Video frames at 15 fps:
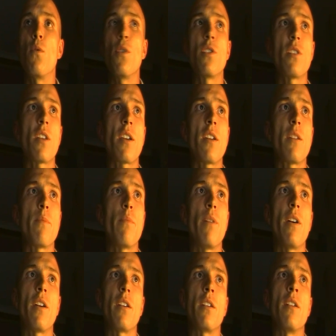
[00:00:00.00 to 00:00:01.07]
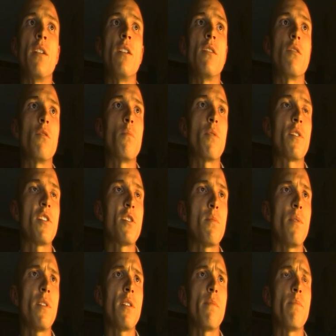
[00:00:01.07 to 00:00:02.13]
which they can apply to
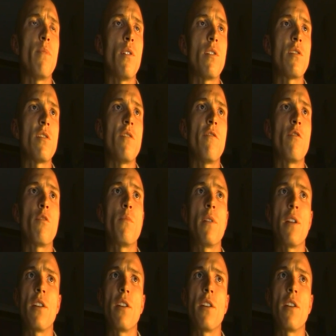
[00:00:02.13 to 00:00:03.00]
participate in policy